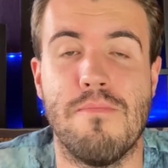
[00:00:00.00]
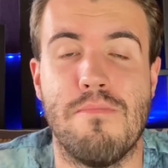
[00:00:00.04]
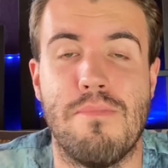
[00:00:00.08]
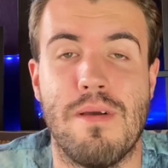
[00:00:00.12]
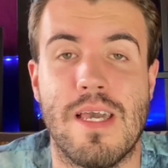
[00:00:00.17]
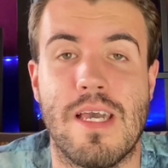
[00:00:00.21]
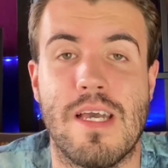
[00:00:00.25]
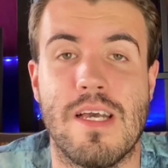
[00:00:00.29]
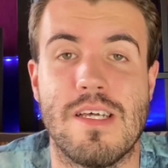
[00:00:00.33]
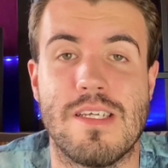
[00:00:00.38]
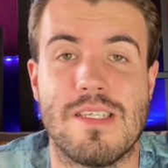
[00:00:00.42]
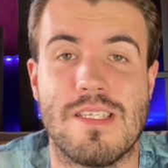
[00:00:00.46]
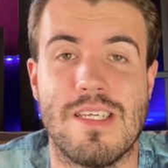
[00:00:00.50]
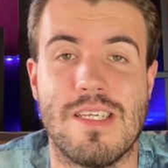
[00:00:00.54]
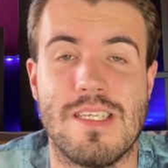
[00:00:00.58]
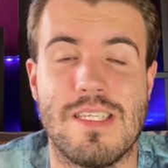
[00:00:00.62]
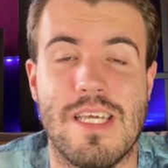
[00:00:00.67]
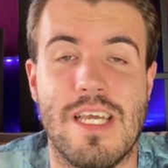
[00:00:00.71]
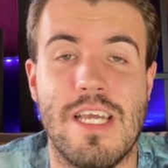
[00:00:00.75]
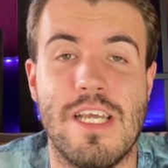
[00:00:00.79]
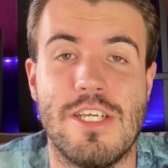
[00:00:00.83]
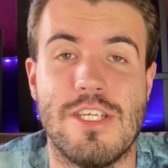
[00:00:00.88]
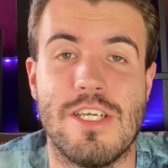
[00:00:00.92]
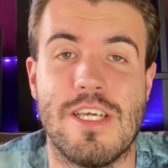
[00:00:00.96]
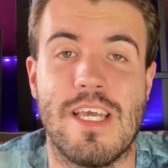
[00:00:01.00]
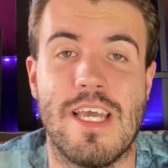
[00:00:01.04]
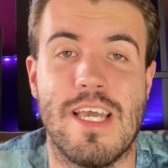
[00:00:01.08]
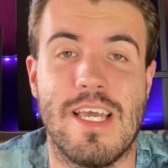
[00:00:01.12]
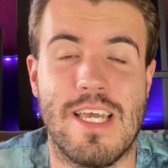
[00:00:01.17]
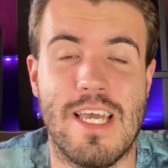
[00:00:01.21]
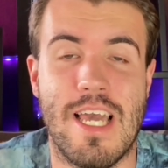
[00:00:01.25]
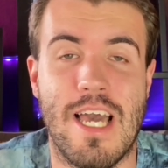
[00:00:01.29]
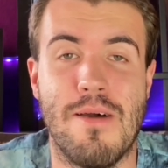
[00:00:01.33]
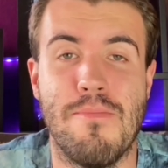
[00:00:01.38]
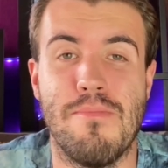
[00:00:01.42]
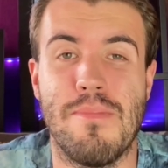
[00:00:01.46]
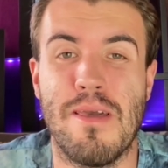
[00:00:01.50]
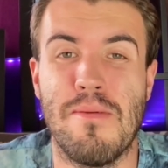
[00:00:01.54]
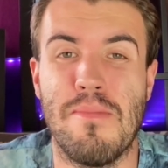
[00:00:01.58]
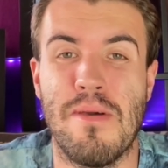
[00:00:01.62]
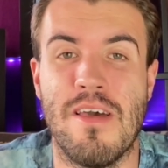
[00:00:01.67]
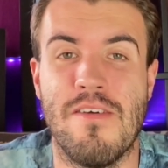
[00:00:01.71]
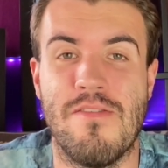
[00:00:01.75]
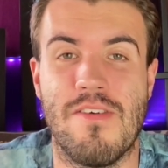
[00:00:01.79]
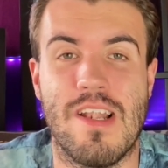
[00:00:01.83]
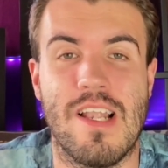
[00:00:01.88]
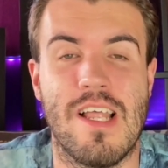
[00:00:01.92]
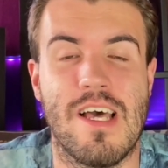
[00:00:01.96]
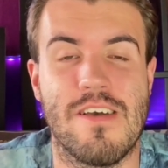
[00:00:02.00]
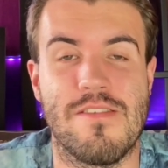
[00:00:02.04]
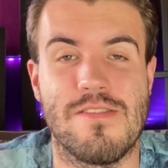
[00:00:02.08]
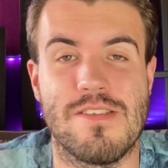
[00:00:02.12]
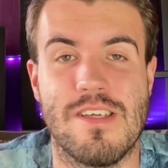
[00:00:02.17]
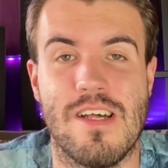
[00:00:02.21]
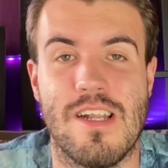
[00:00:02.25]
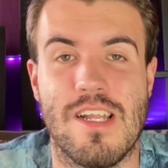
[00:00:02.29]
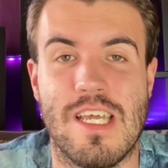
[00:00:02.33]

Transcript: because teaching can be a bit of a lifestyle.